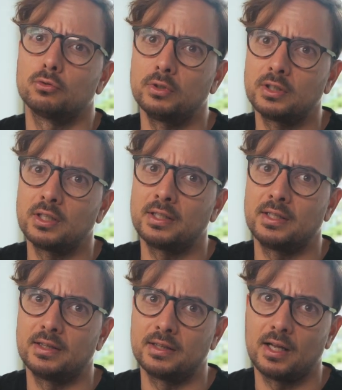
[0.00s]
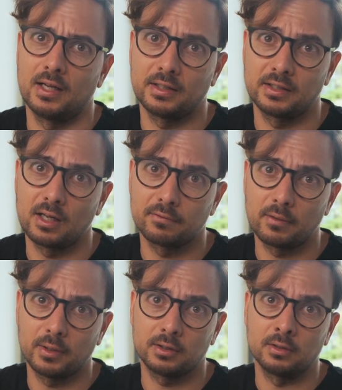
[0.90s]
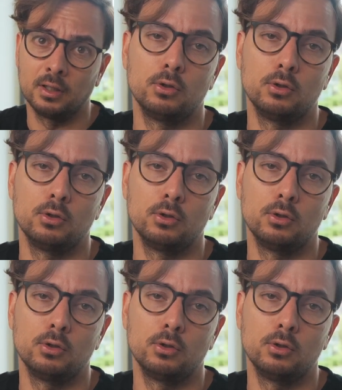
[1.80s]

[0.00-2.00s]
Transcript: written in the Latin alphabet,